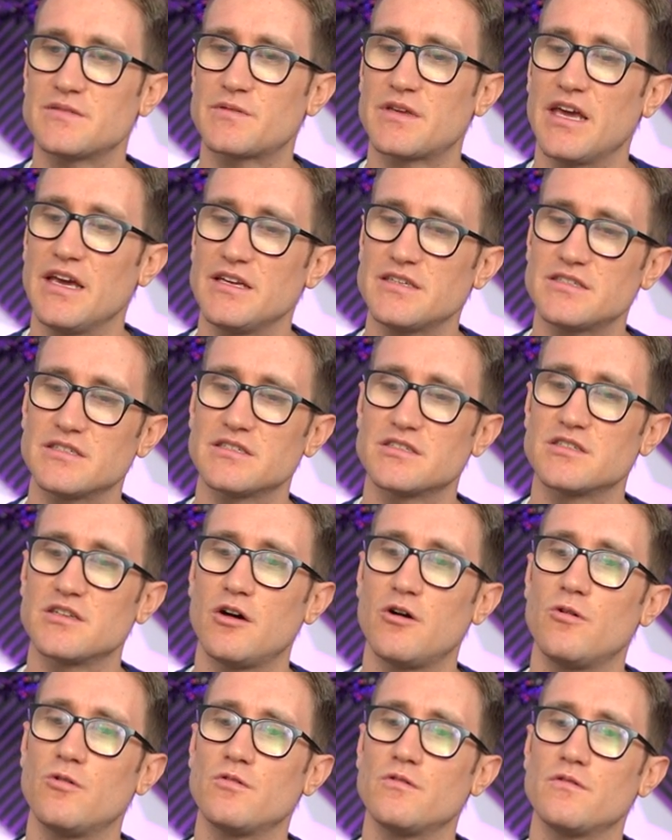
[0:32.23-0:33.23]
case is
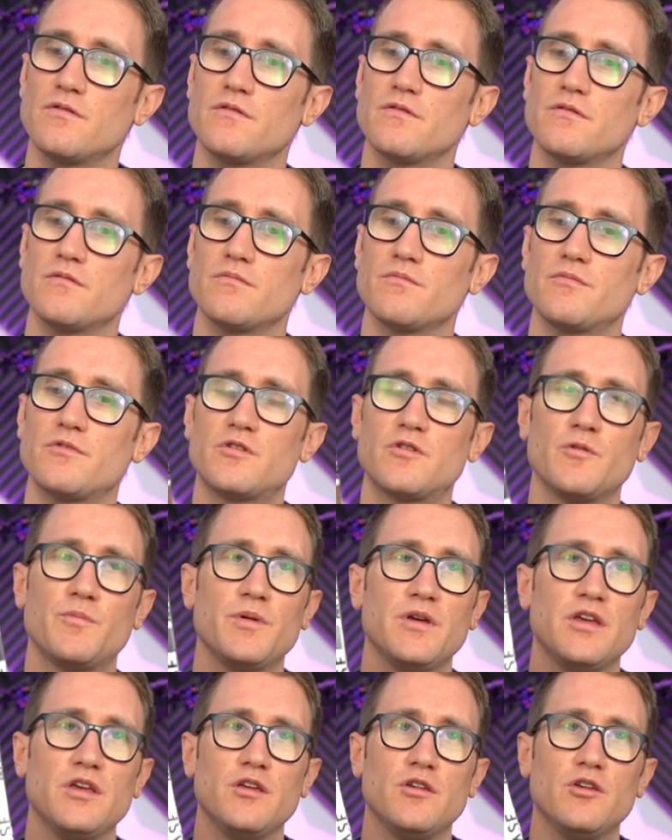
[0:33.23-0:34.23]
known to
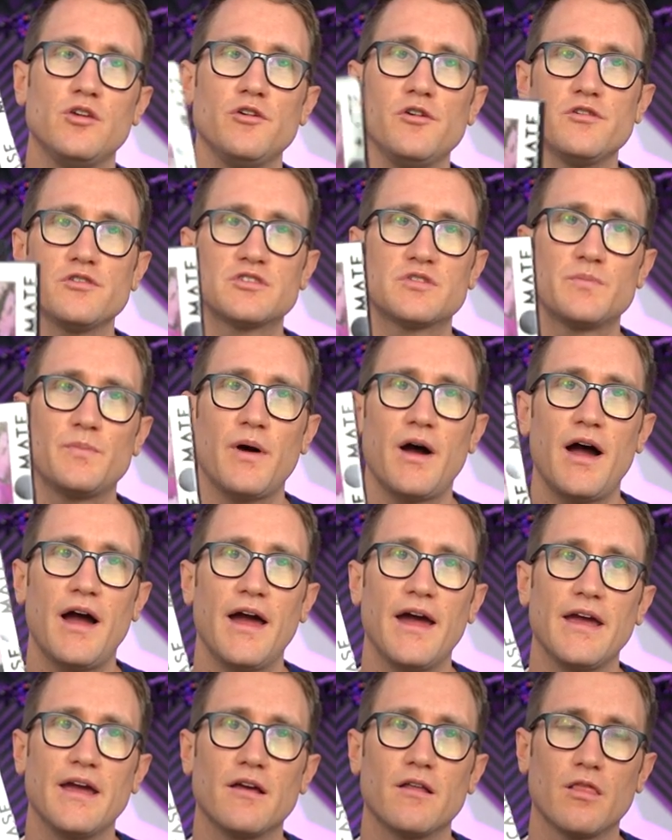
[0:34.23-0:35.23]
be used
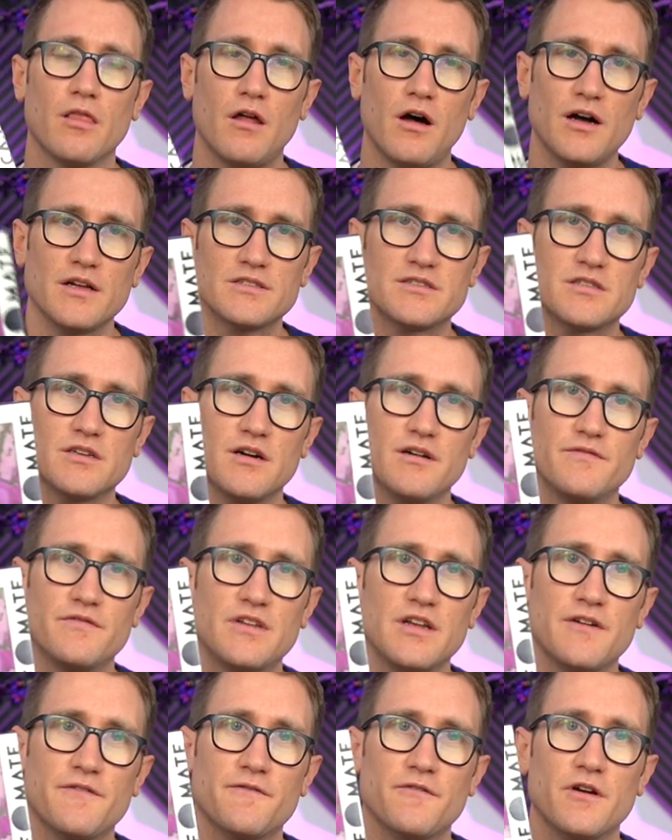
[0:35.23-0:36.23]
by lots of
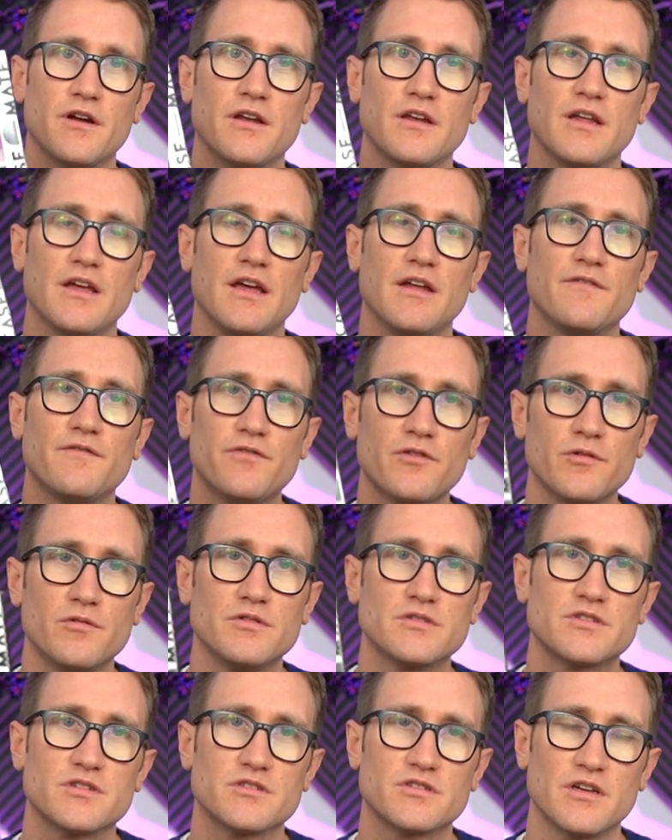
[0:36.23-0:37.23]
different
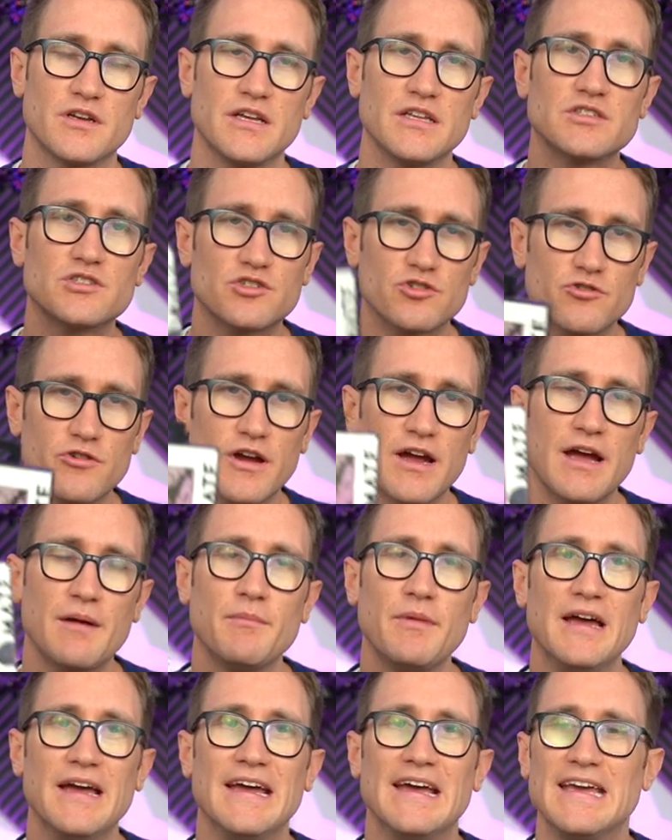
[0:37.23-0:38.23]
influencers on
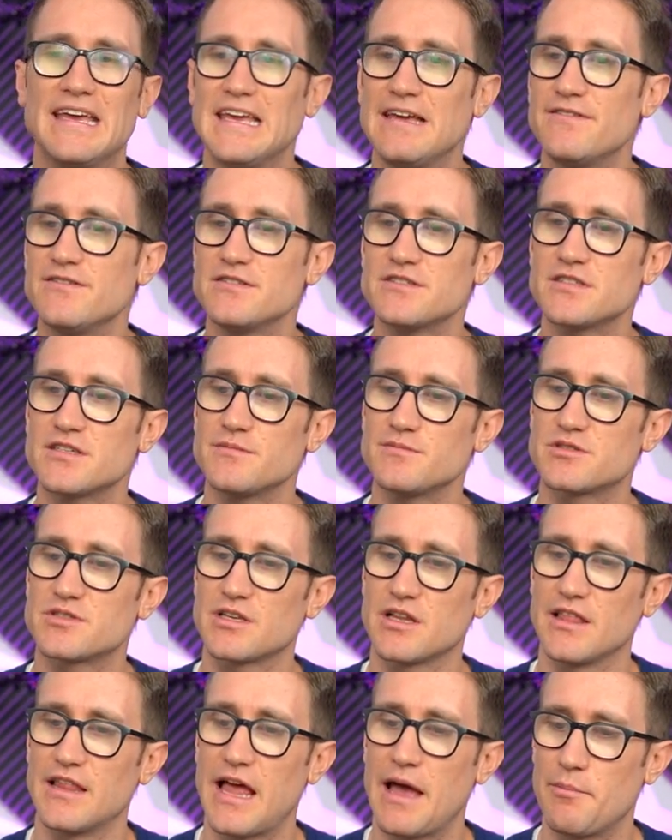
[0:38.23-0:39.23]
Instagram, even some
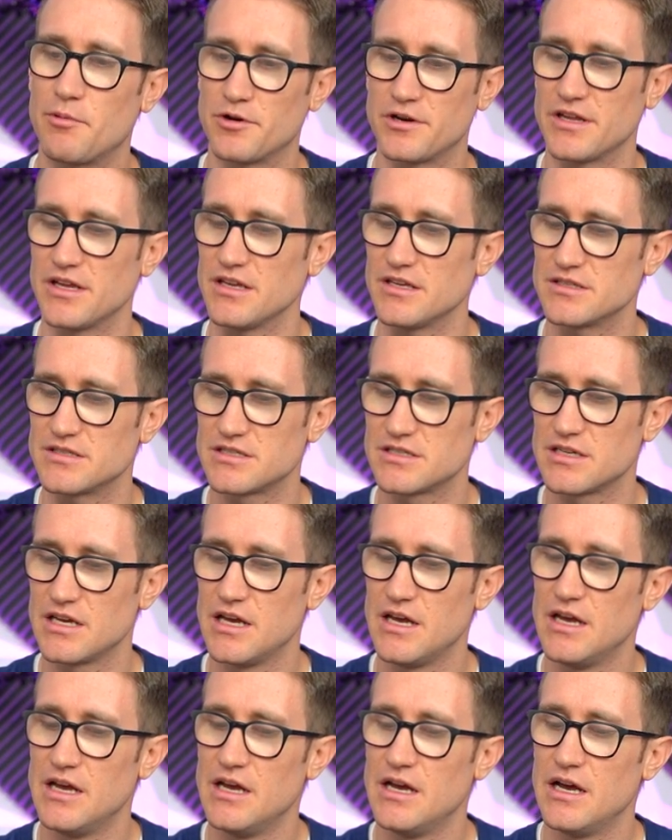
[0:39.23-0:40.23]
celebrities.
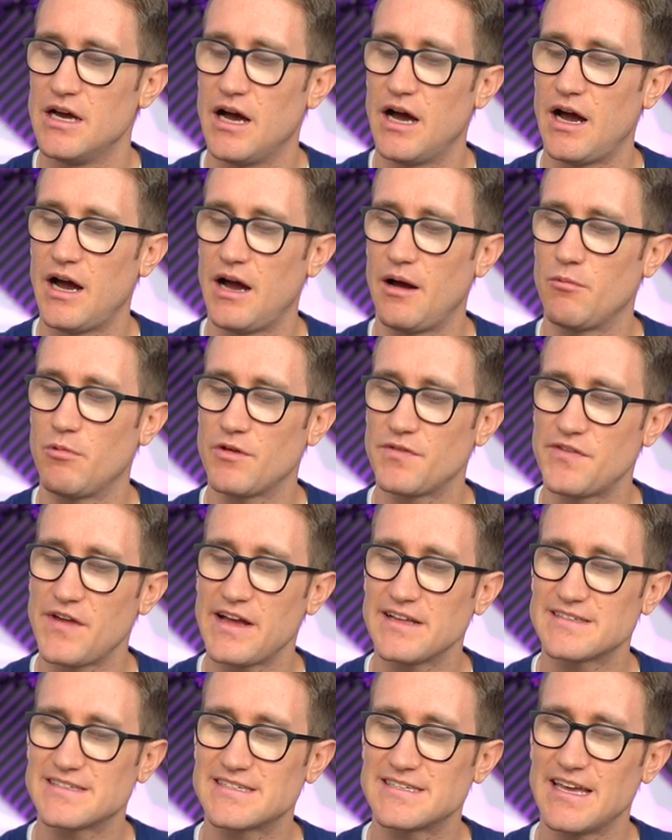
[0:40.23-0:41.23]
With
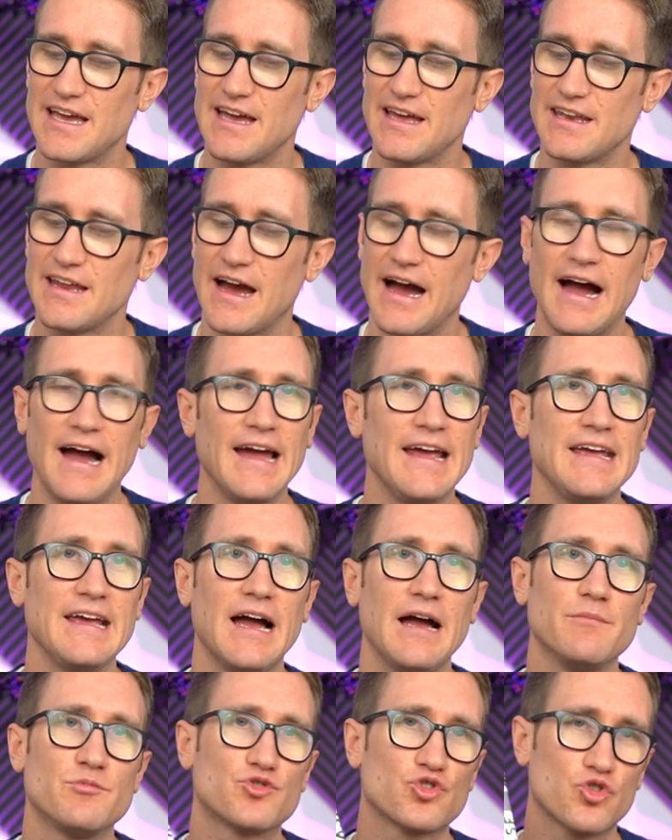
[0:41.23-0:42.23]
that said,
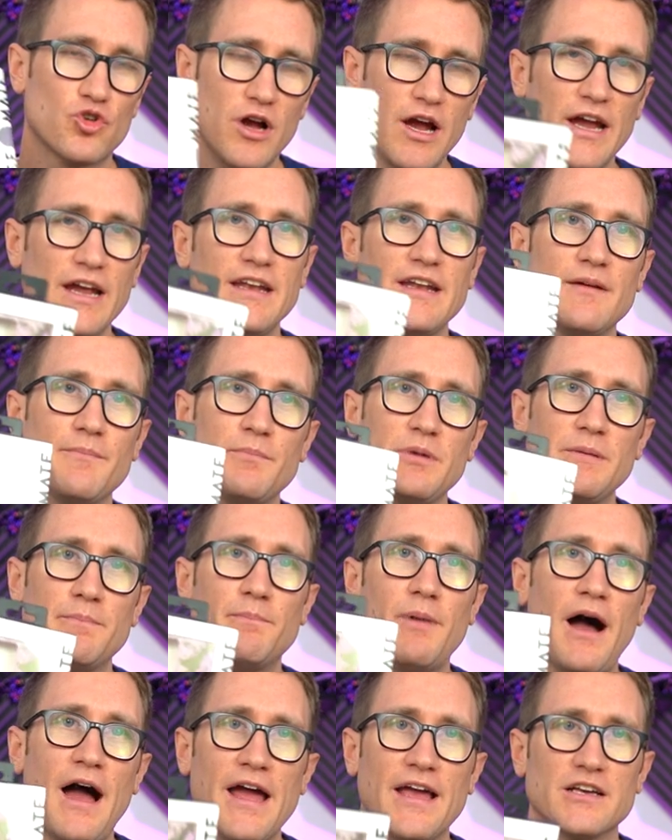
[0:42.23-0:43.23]
I'm trying to be
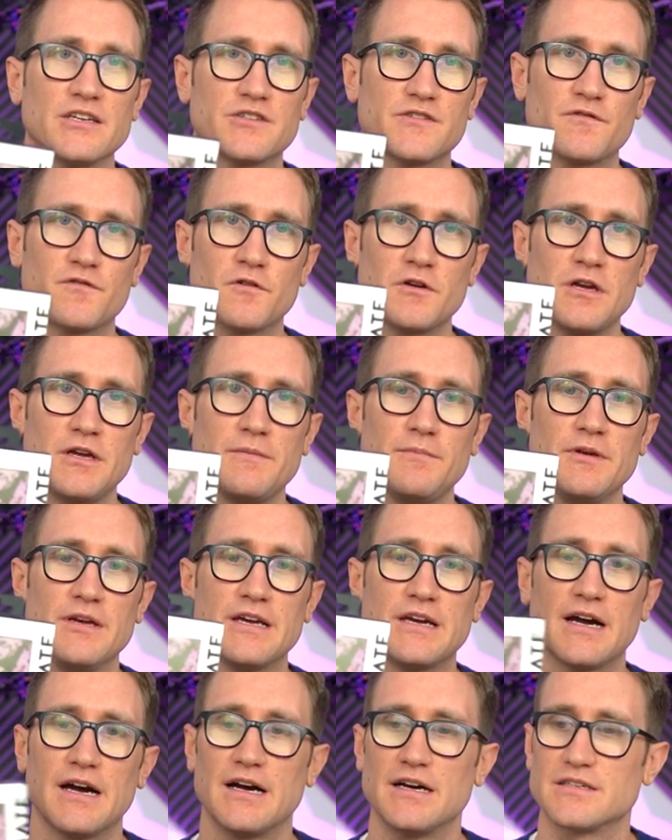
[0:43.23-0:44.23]
bias free
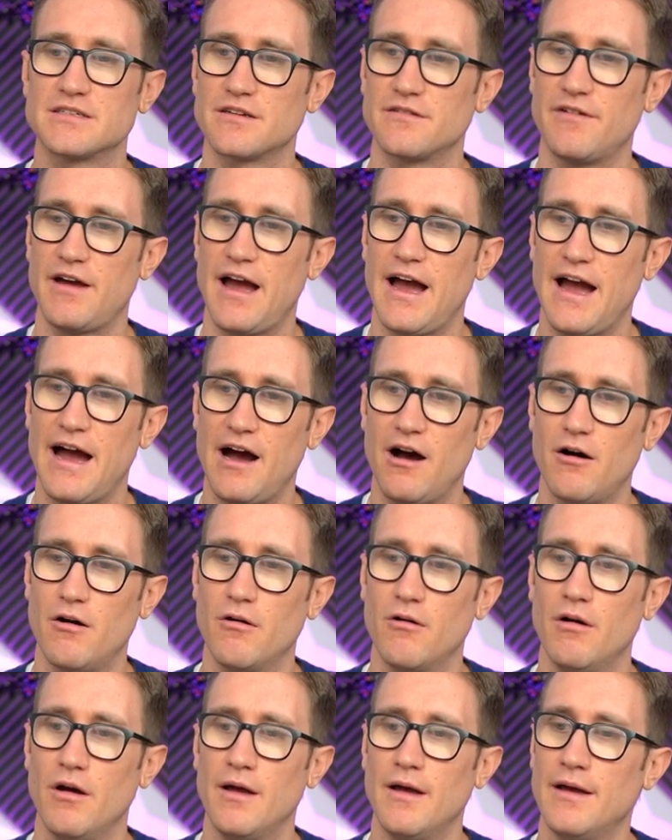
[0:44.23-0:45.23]
because of
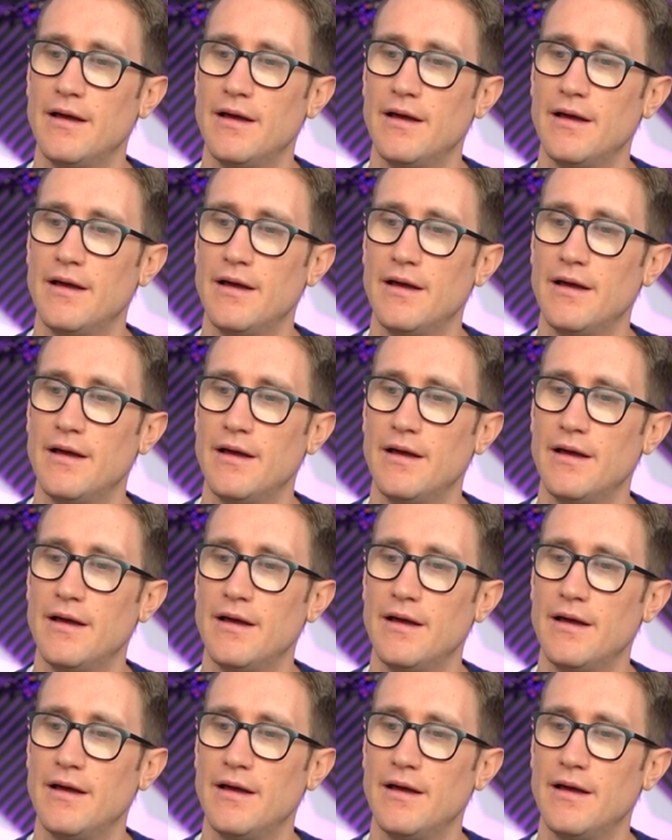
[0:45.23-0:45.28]
how